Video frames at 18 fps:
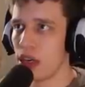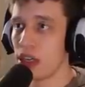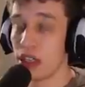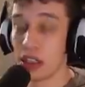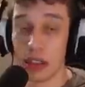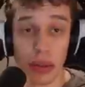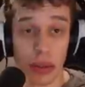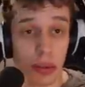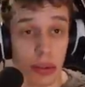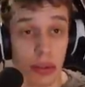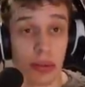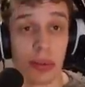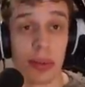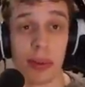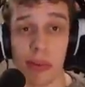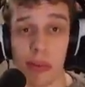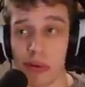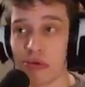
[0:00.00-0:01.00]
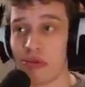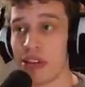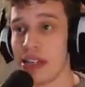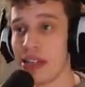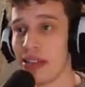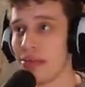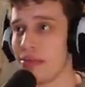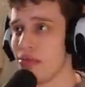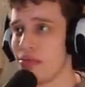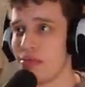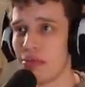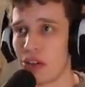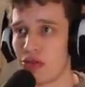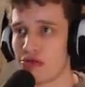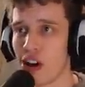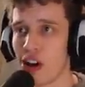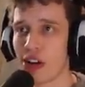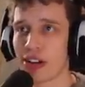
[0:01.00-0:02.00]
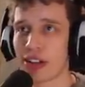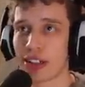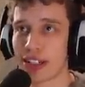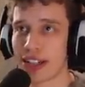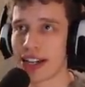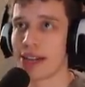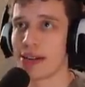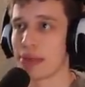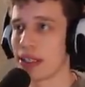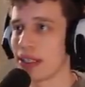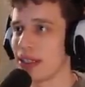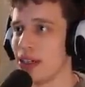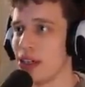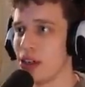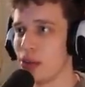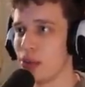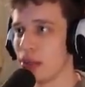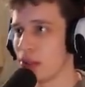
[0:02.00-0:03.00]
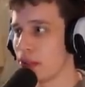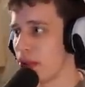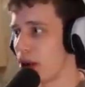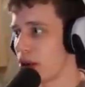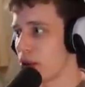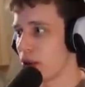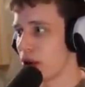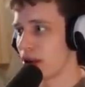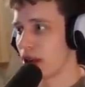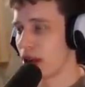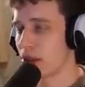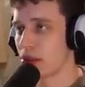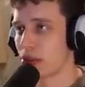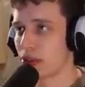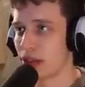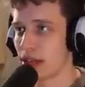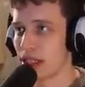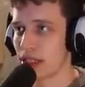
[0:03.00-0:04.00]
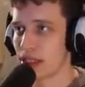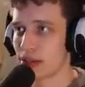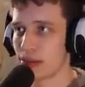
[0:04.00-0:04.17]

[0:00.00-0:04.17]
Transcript: you know what, we'll do a Marine Marauder timing with 1-1 upgrades,